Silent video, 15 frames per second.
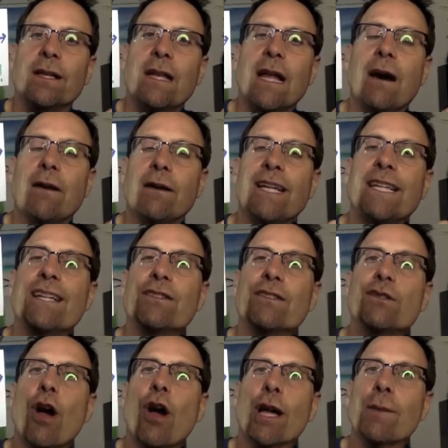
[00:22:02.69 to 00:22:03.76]
Now, he doesn't
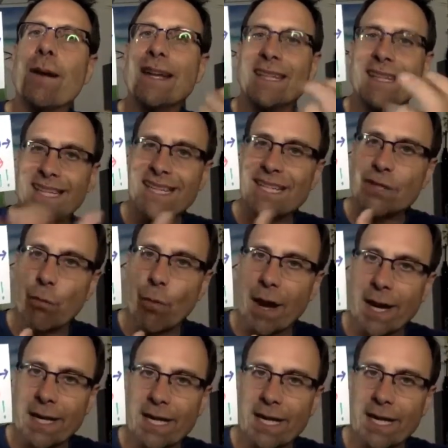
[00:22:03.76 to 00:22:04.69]
talk about it this way.